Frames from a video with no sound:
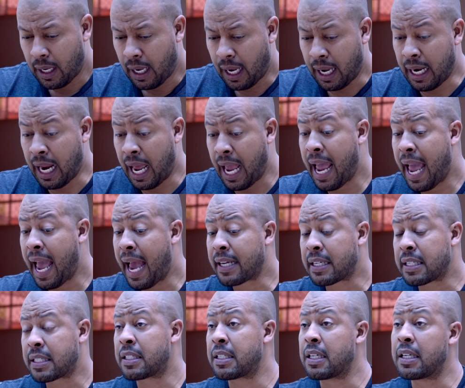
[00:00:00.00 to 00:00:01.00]
And I
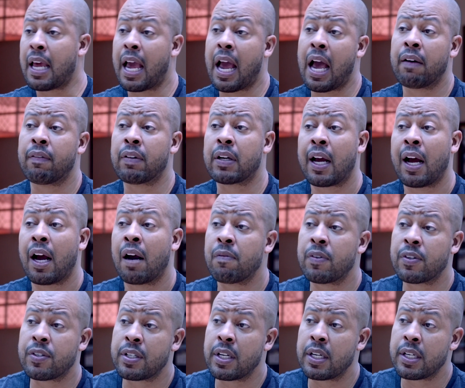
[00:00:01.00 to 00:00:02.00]
had to sit and have a
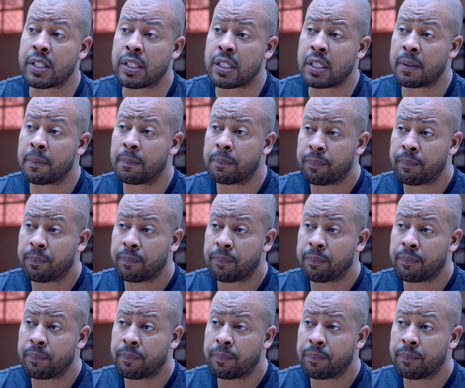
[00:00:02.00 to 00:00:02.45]
conversation